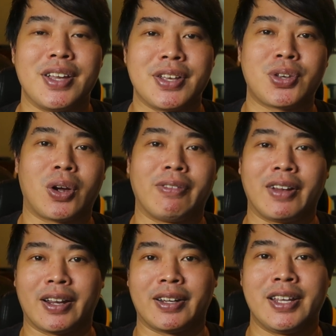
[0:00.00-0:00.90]
sort of
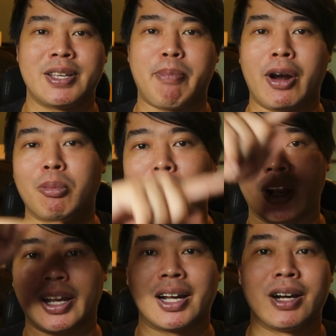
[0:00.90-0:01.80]
like this
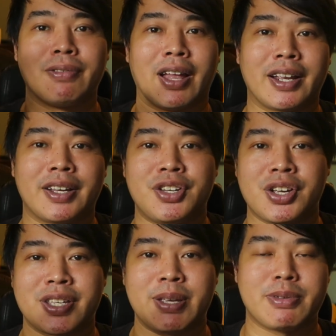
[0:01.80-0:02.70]
parabolic curve that
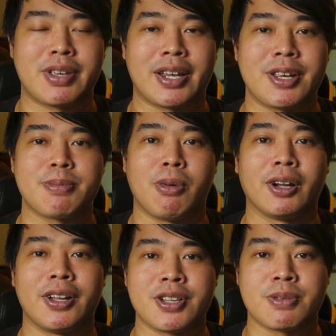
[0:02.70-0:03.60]
just keeps getting
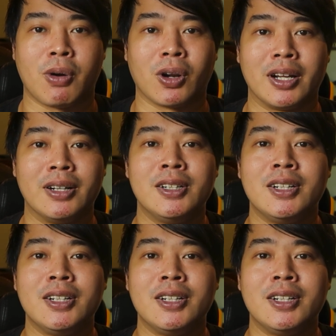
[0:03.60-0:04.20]
smaller and smaller.